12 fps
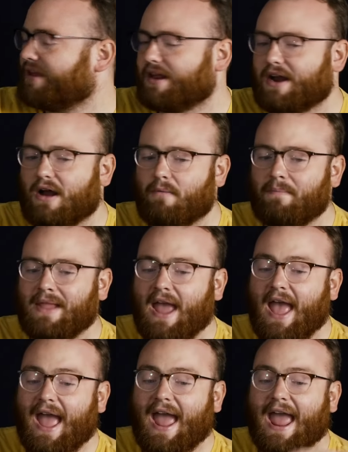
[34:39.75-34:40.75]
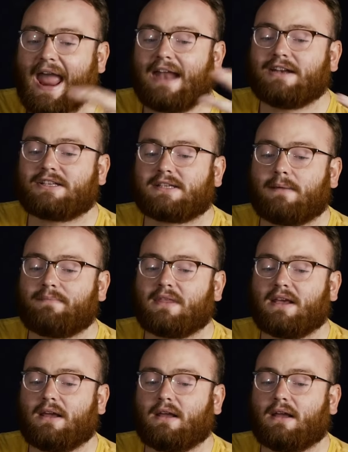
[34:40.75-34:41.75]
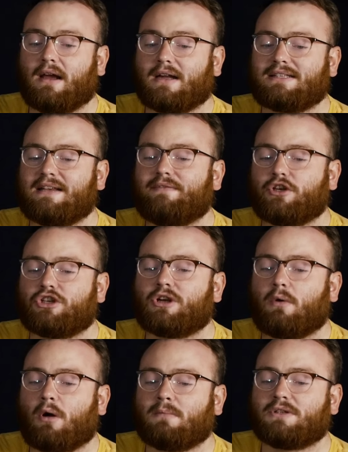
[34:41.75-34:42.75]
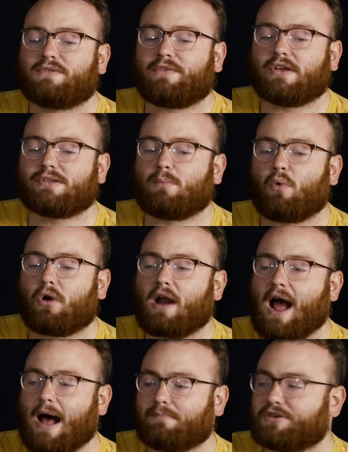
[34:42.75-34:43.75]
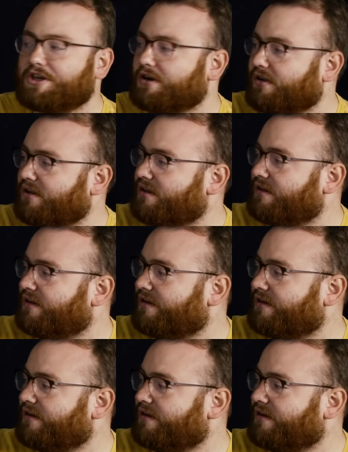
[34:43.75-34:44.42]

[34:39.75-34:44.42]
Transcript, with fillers: you know, and something, a T V show almost feels more optional